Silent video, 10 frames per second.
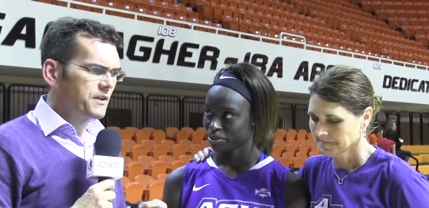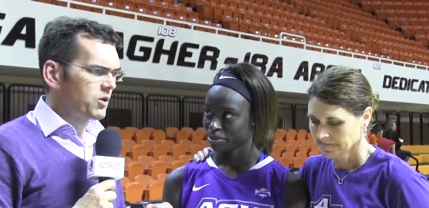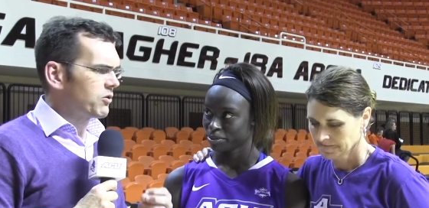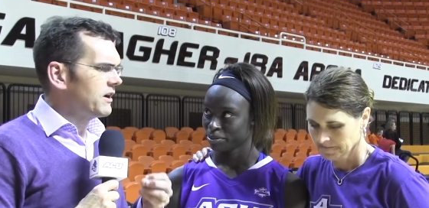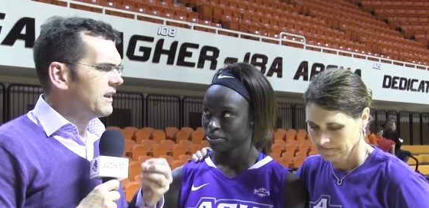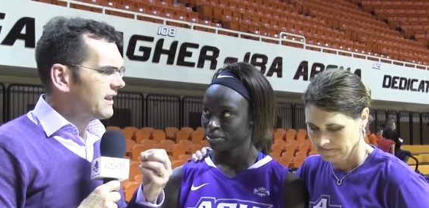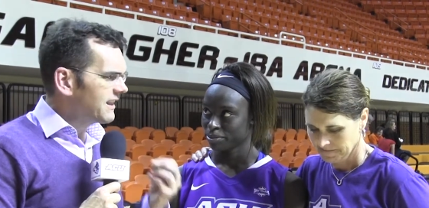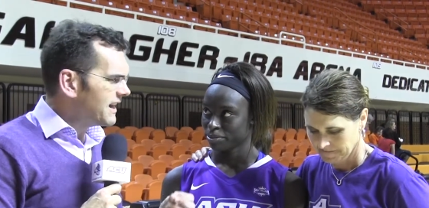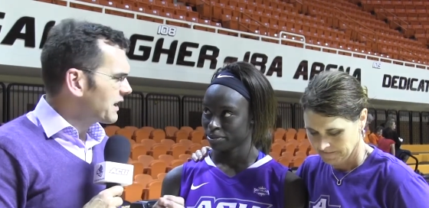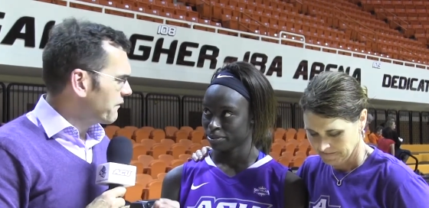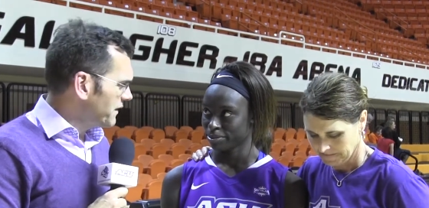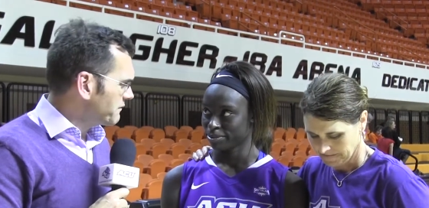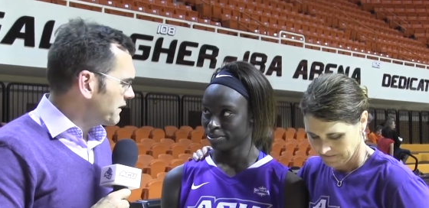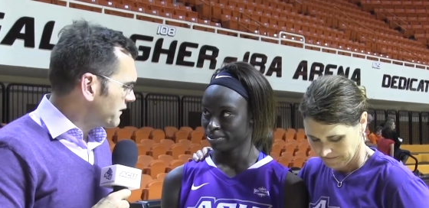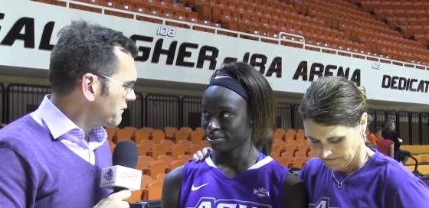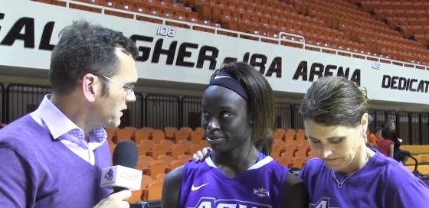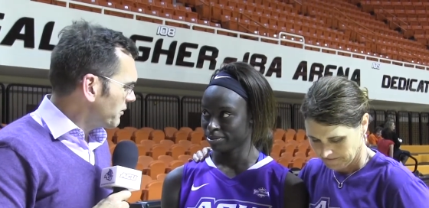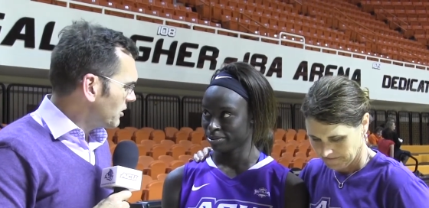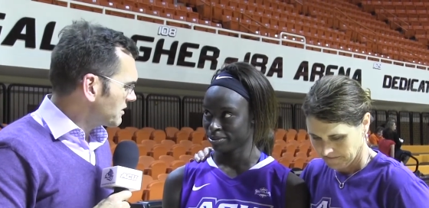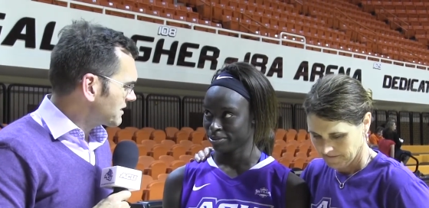Speaker 1: There were a lot of 50 50
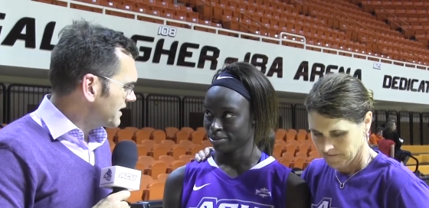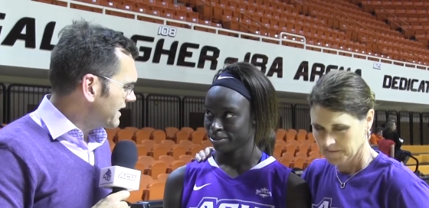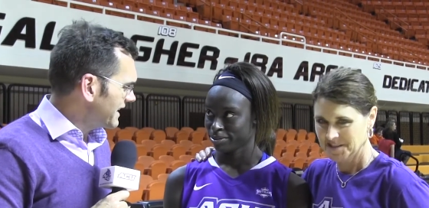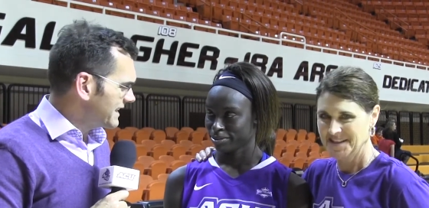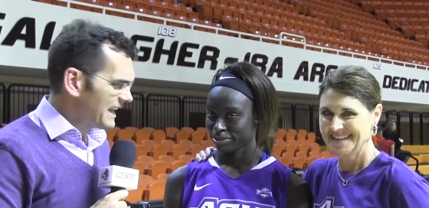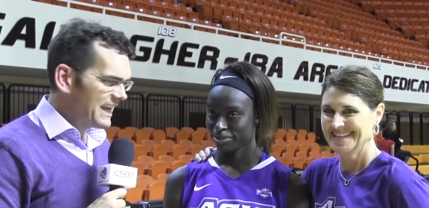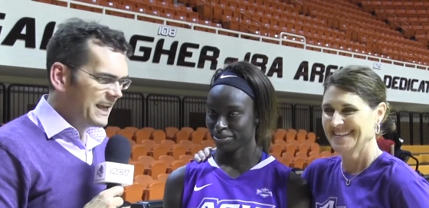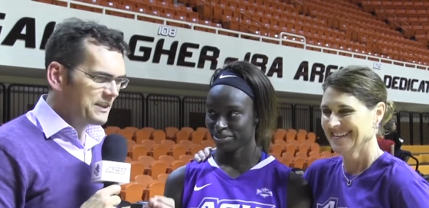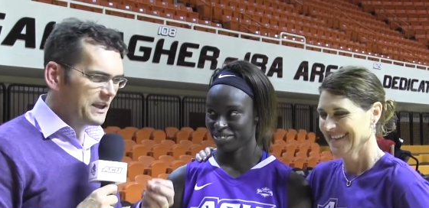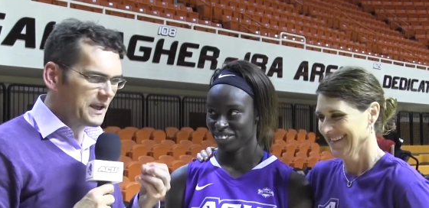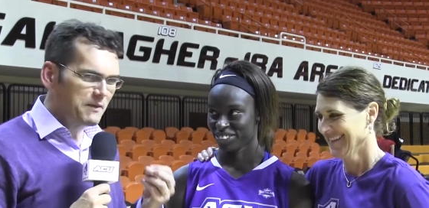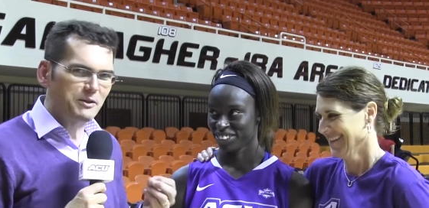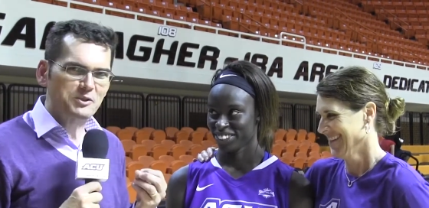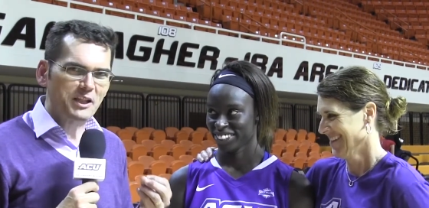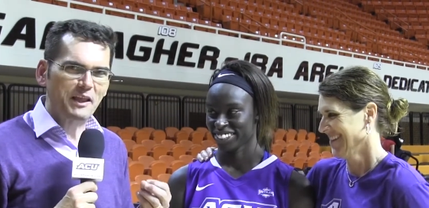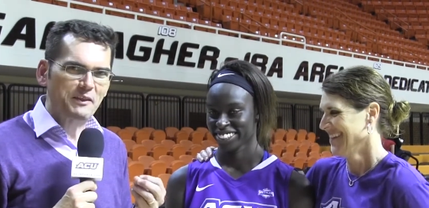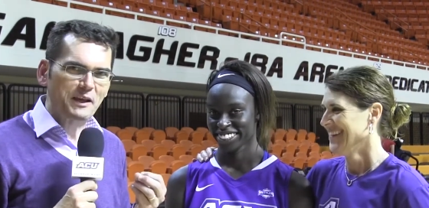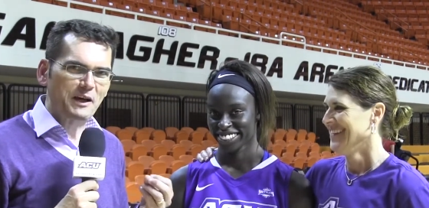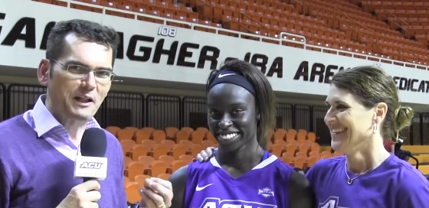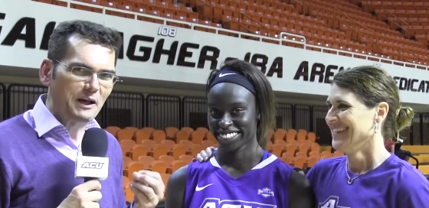balls tonight. And, and, the image that I
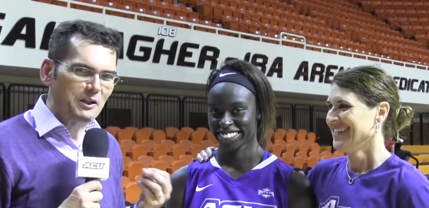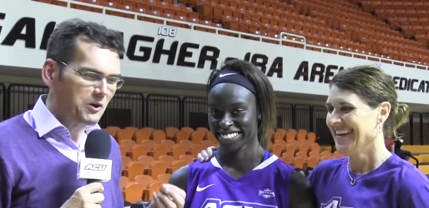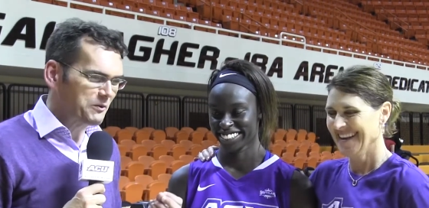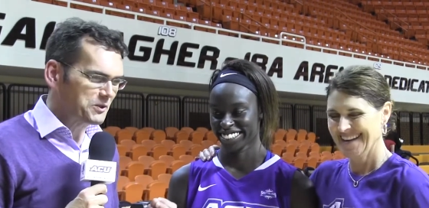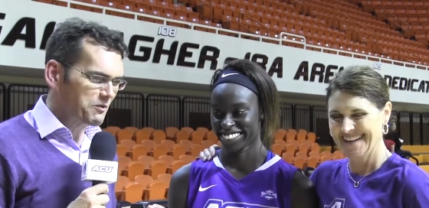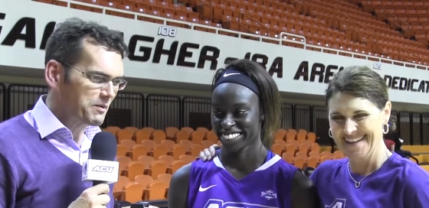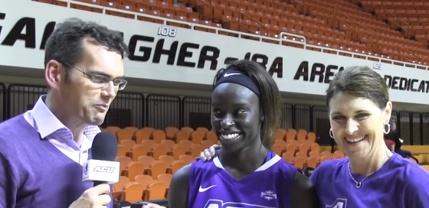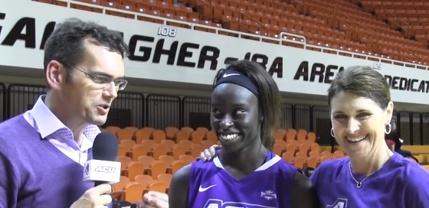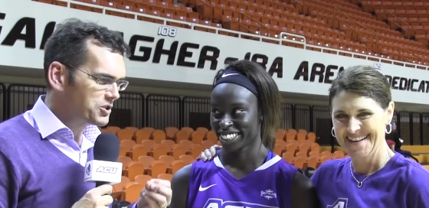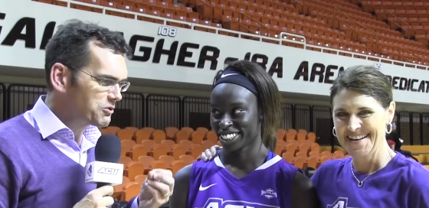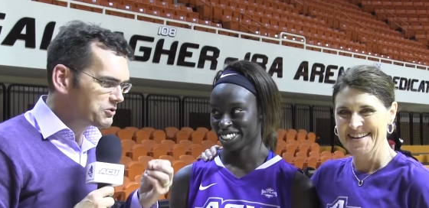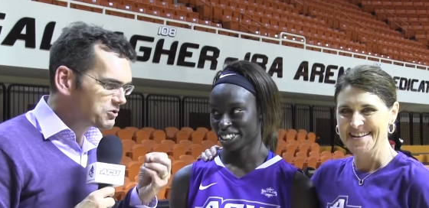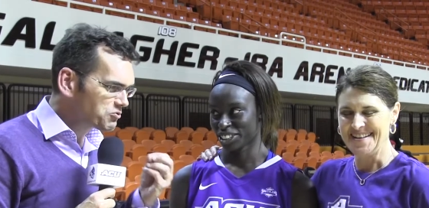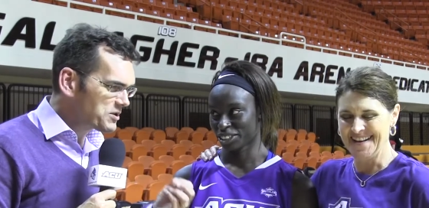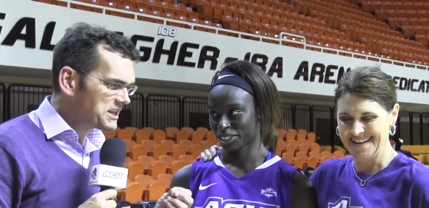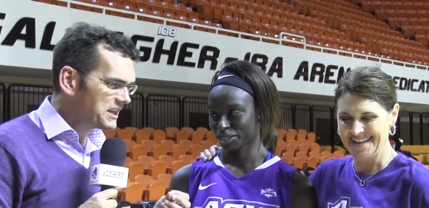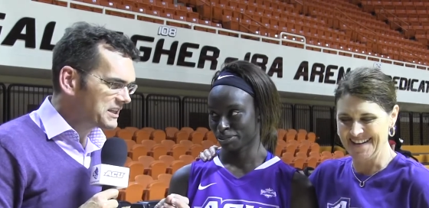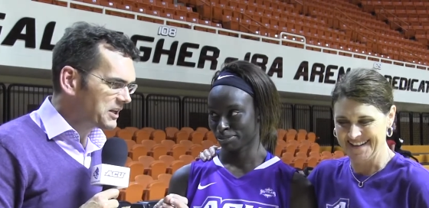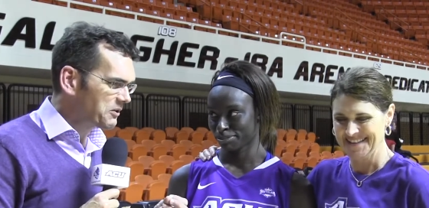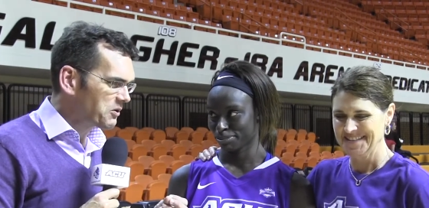think I'll, I'll, always remember is you
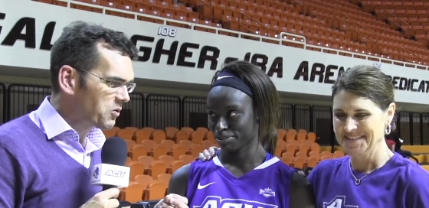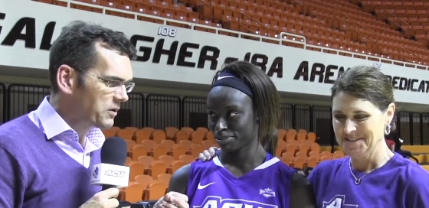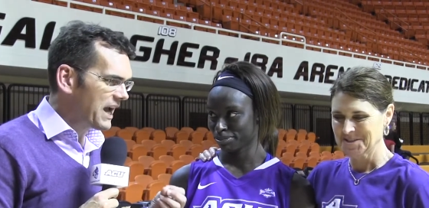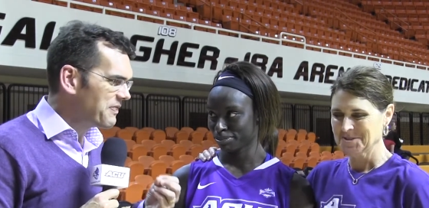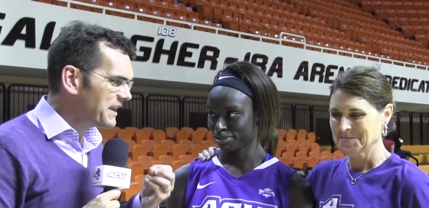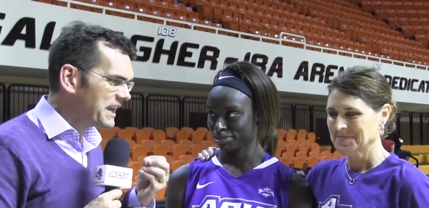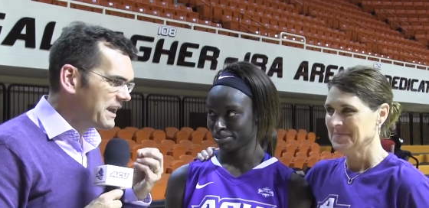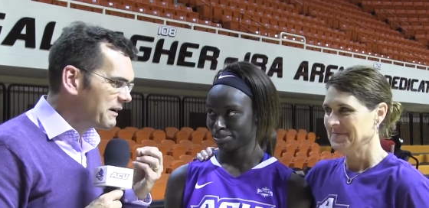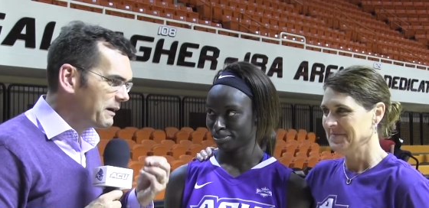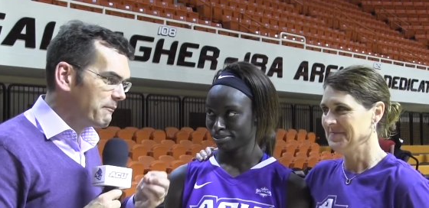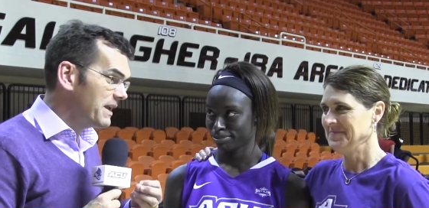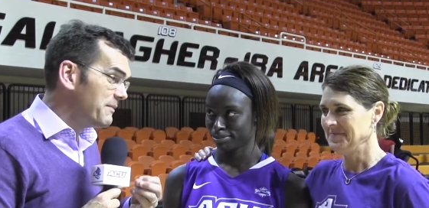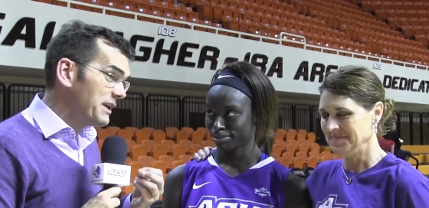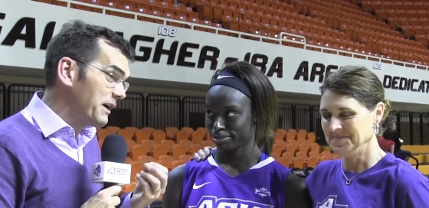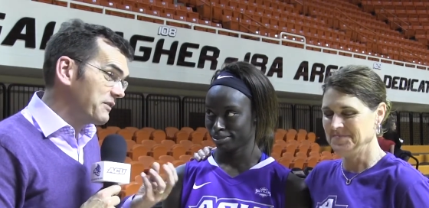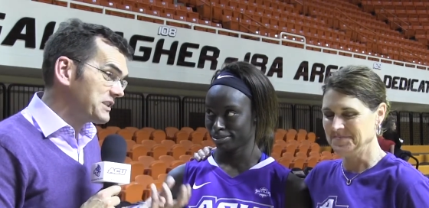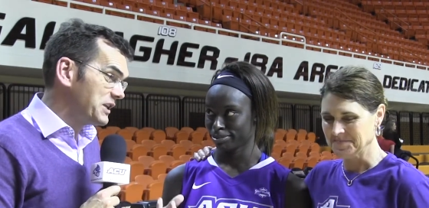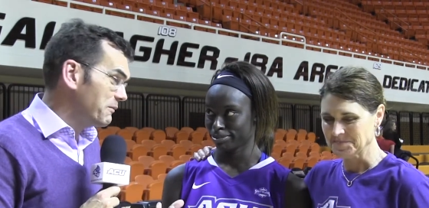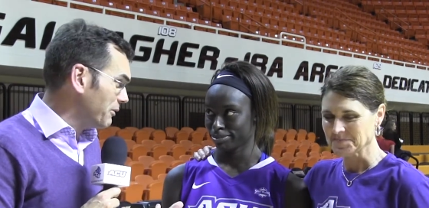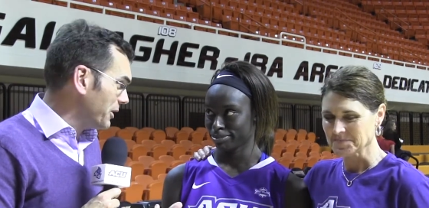streaking down the court. I think maybe of the
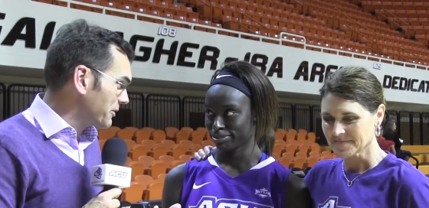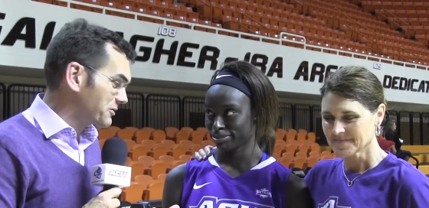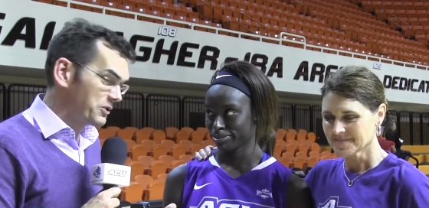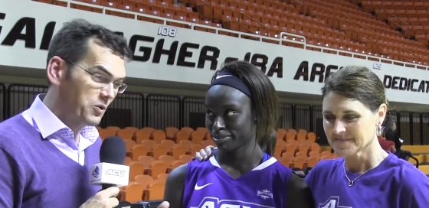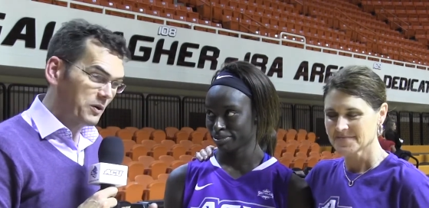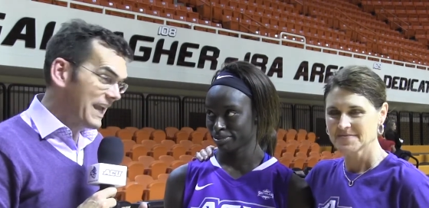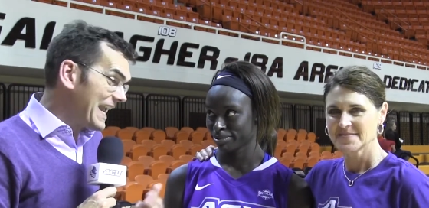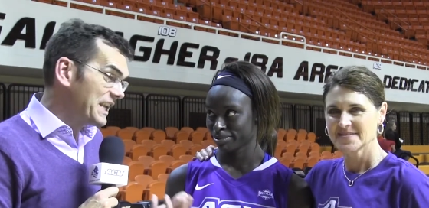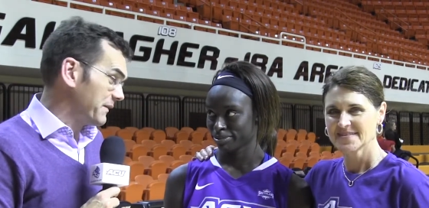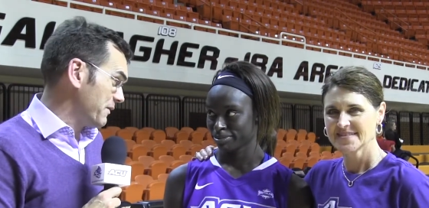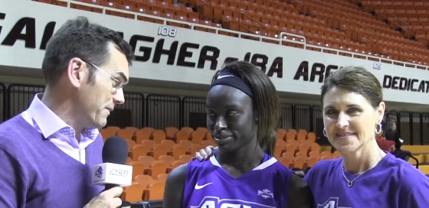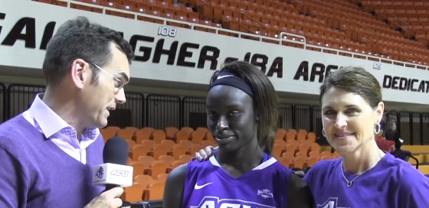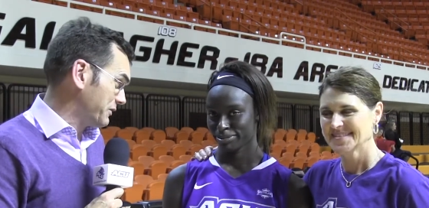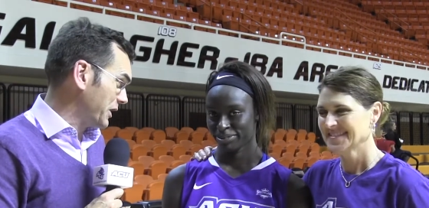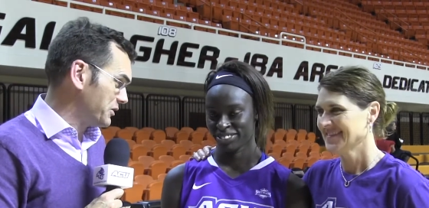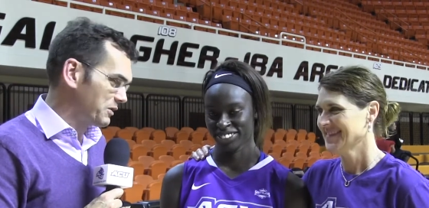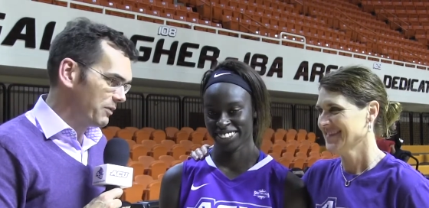10 players on the court, eight of them may have touched the